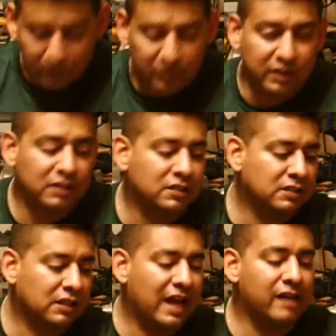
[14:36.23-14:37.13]
not 1 inch,
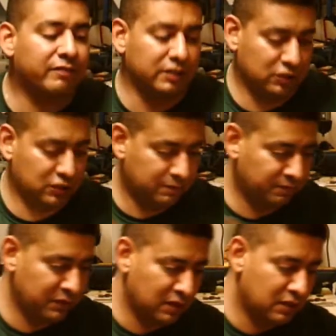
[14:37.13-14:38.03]
it's a half inch.
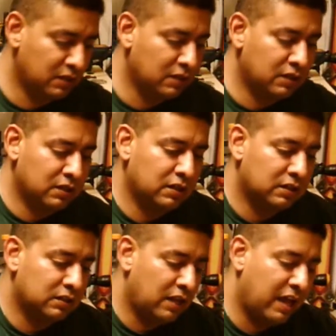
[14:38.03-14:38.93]

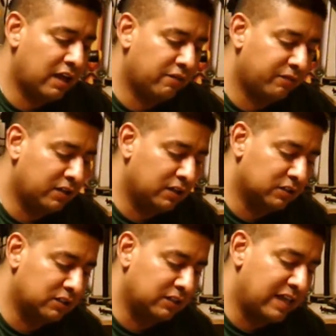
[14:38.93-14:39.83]

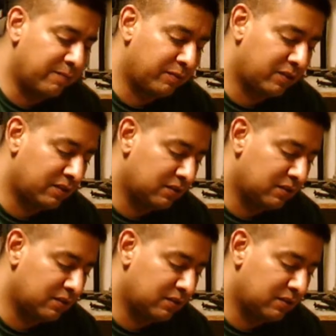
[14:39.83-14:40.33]
Half-inch depth.